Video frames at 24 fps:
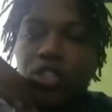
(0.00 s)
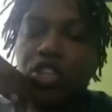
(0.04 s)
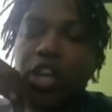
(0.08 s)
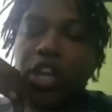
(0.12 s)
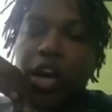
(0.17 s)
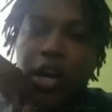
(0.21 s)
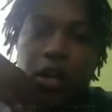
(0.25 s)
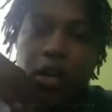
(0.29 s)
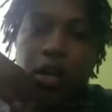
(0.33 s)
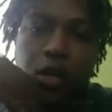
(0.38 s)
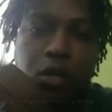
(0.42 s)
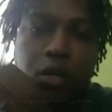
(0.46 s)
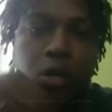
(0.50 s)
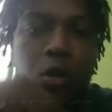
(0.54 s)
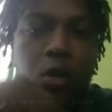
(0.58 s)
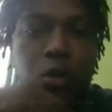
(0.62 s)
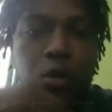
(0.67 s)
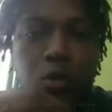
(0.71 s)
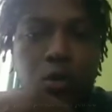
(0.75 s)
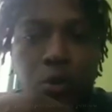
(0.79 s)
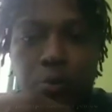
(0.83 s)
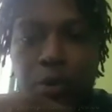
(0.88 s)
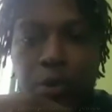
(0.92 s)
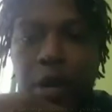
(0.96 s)
See I
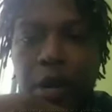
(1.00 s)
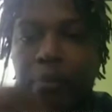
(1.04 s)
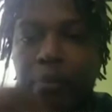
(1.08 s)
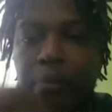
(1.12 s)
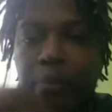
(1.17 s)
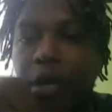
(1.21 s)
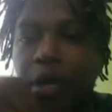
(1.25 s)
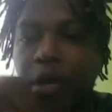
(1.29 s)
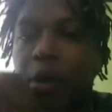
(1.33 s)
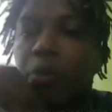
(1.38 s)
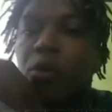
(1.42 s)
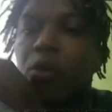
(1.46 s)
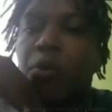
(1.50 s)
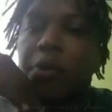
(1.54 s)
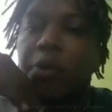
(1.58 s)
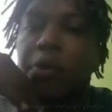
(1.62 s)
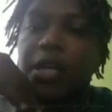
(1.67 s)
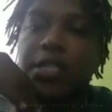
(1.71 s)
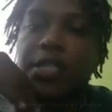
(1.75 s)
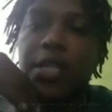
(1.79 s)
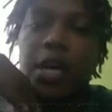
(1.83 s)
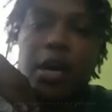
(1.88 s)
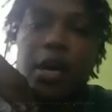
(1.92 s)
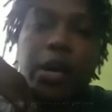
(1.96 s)
don't know to prime time
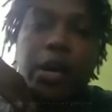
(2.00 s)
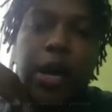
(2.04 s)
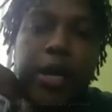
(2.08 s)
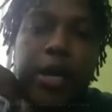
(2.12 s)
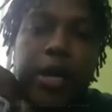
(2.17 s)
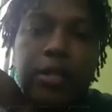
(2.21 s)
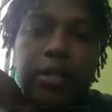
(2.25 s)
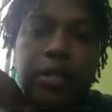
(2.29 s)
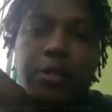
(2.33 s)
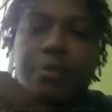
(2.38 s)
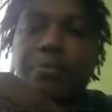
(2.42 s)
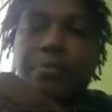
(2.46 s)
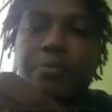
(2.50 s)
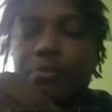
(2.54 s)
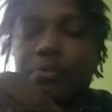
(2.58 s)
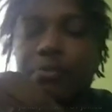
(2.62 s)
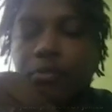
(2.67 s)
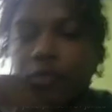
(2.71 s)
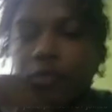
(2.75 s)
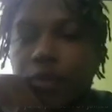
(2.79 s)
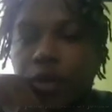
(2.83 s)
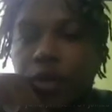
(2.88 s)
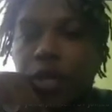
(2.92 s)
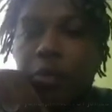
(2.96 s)
now me I say alright.
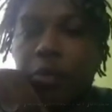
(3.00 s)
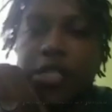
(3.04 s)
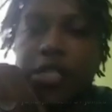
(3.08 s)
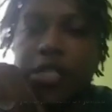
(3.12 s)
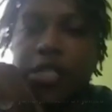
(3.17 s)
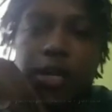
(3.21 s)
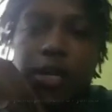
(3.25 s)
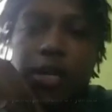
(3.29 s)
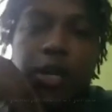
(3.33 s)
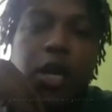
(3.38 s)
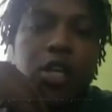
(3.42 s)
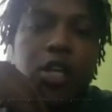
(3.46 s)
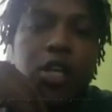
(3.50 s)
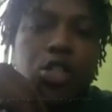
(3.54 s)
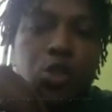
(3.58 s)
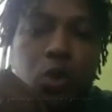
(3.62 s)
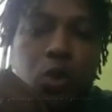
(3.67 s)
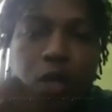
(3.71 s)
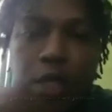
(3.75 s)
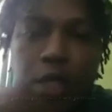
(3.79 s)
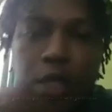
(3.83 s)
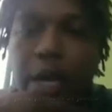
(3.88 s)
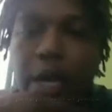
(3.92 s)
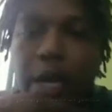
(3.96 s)
And them I say
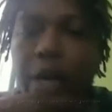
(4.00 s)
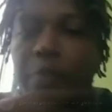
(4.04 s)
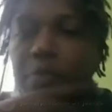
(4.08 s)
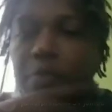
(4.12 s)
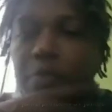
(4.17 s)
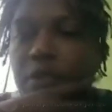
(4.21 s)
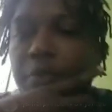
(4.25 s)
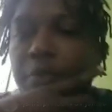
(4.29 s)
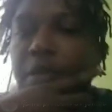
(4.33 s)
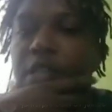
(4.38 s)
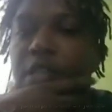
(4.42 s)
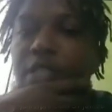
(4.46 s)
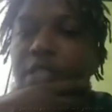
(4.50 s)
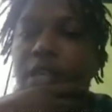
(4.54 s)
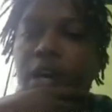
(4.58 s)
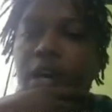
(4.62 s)
yeah show time.